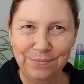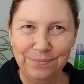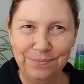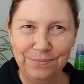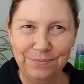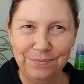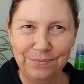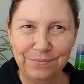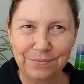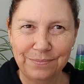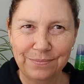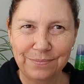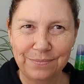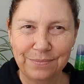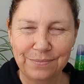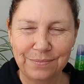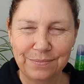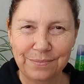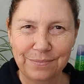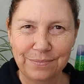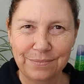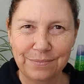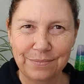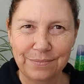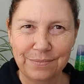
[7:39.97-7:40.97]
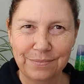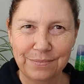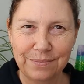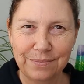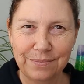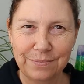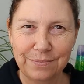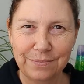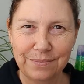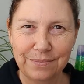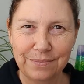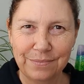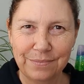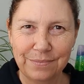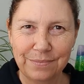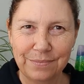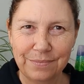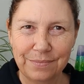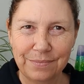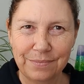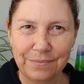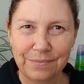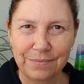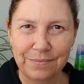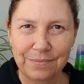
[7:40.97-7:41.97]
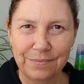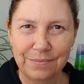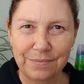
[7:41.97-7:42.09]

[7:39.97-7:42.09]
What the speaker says: (silence)